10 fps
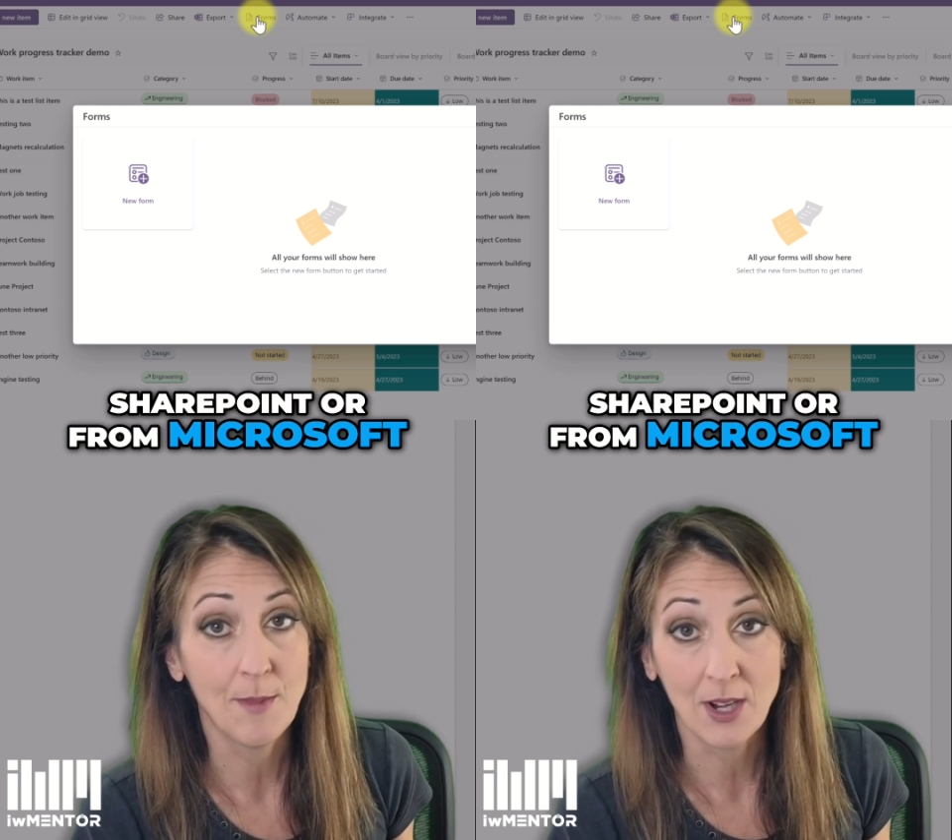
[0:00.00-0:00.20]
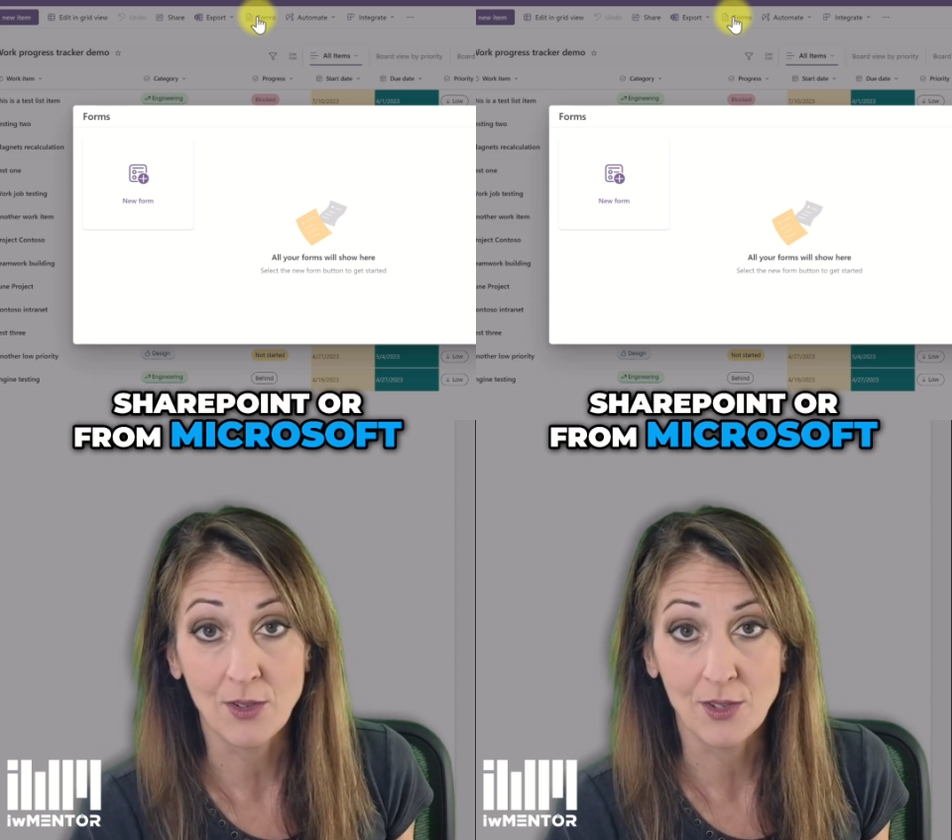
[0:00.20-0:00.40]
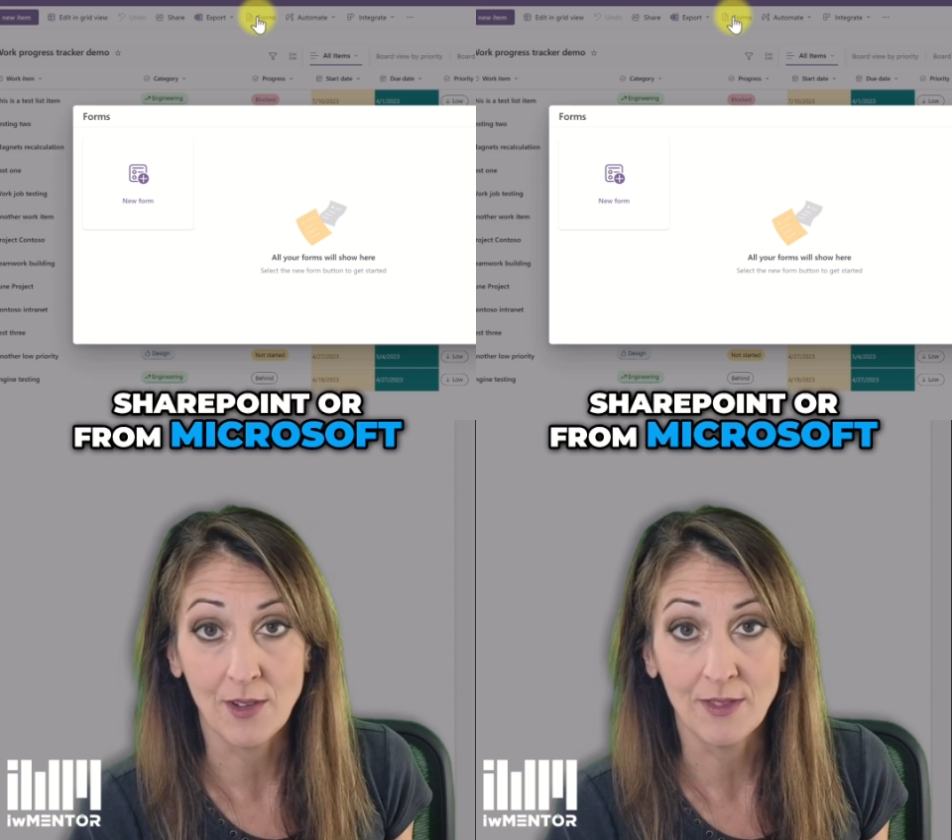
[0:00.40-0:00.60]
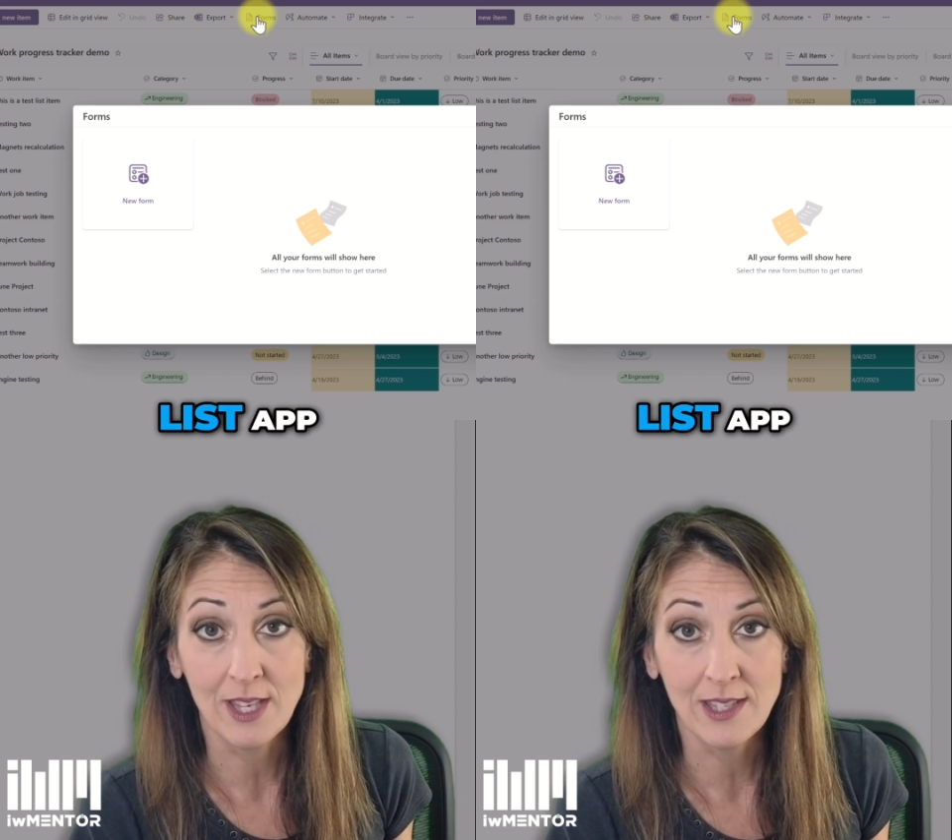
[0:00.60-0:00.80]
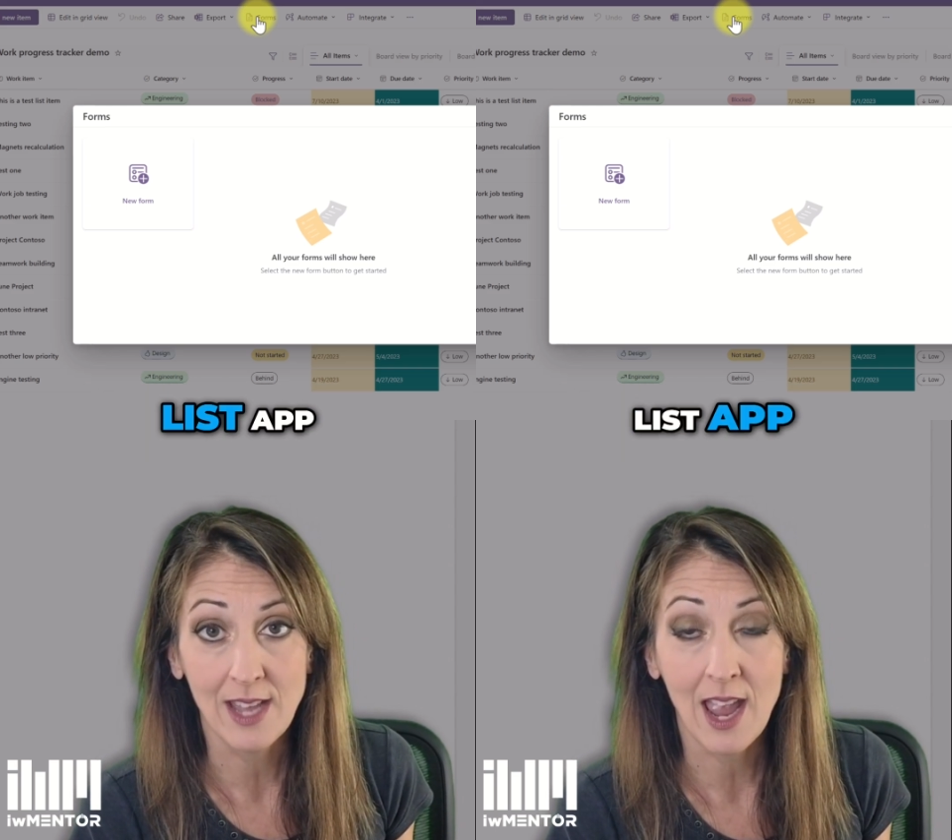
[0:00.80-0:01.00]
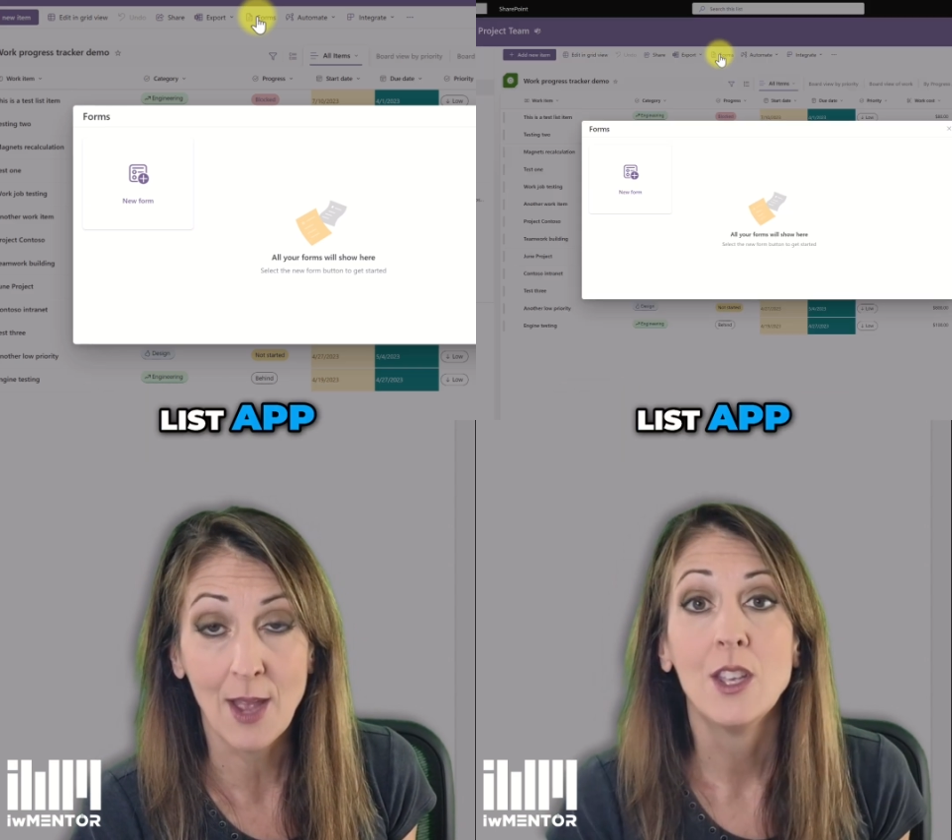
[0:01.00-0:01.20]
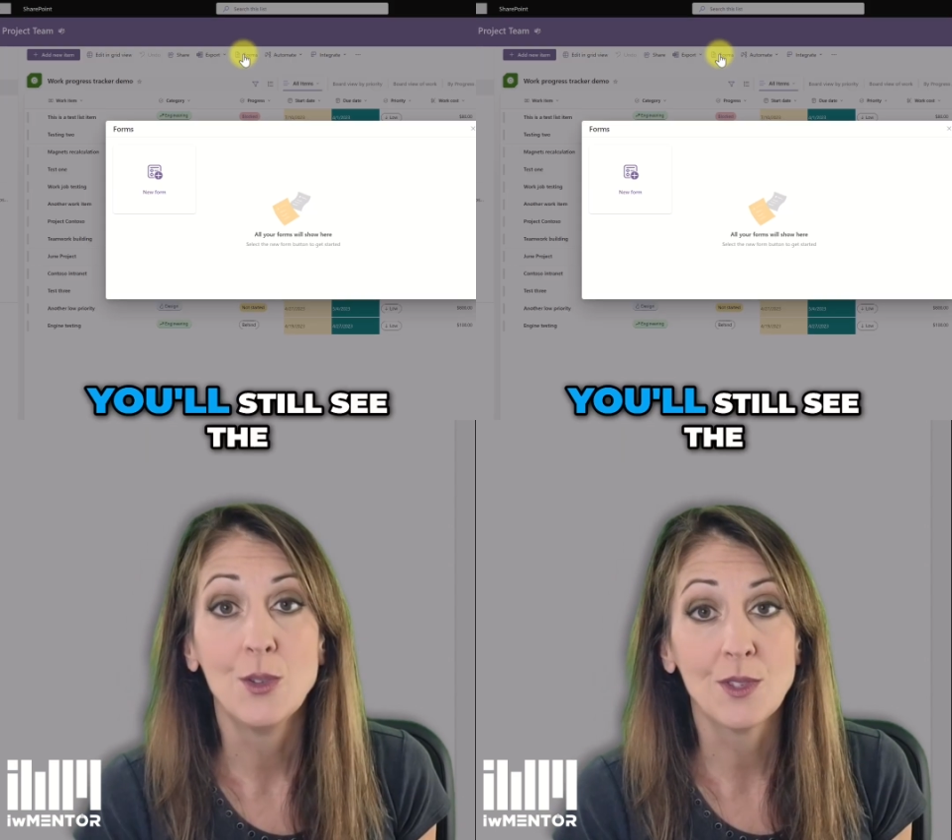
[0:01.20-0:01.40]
Microsoft List app,